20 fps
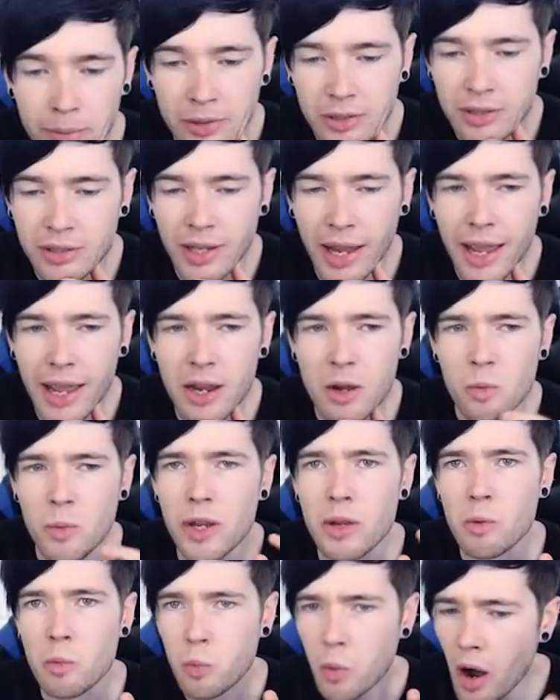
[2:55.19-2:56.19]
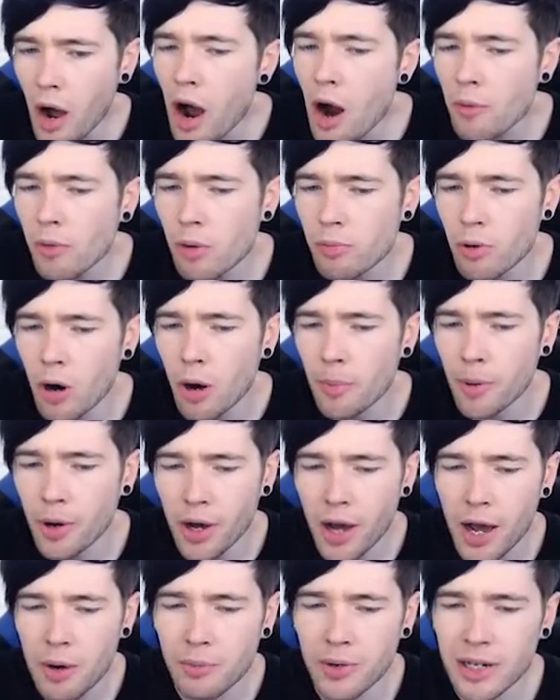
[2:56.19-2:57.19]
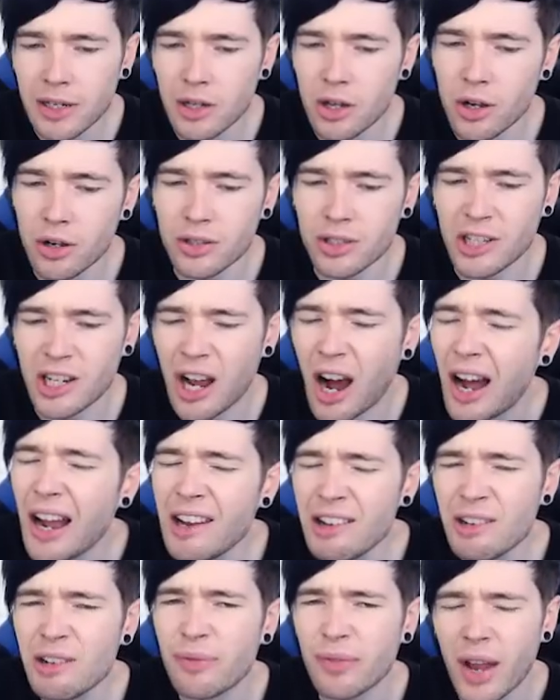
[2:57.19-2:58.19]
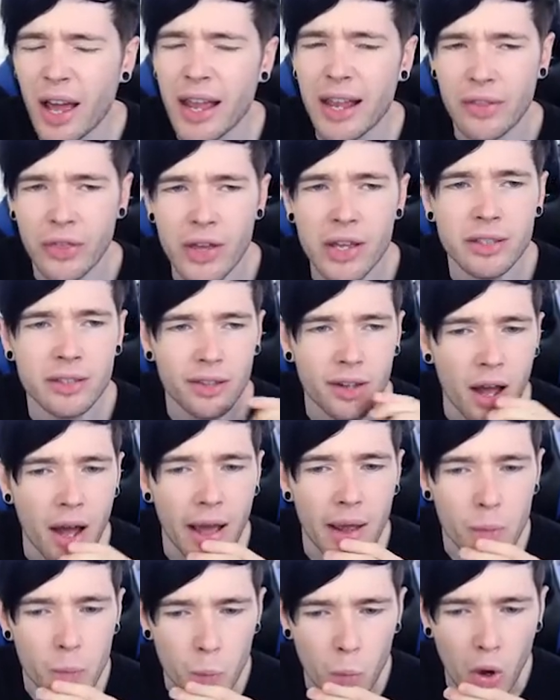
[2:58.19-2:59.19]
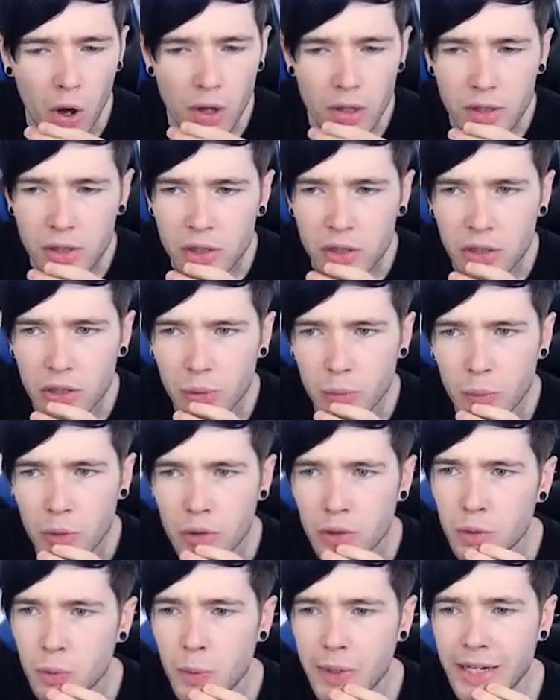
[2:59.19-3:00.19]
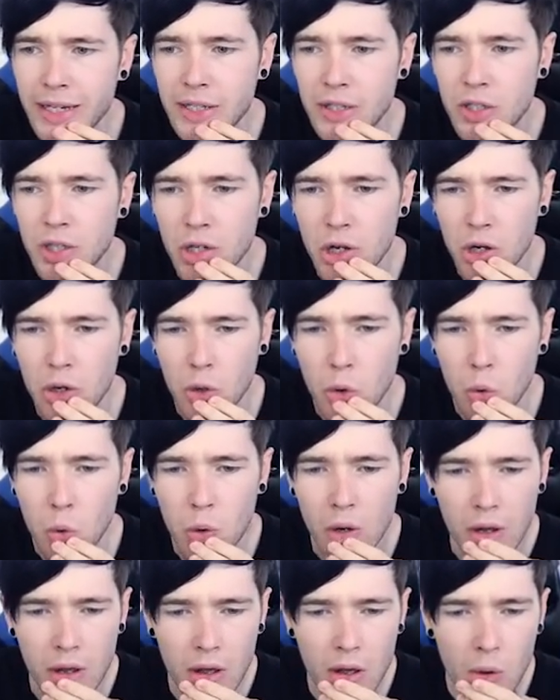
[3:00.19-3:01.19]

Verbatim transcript: But saying we were a robber and we looked kind of like this guy, what would we do?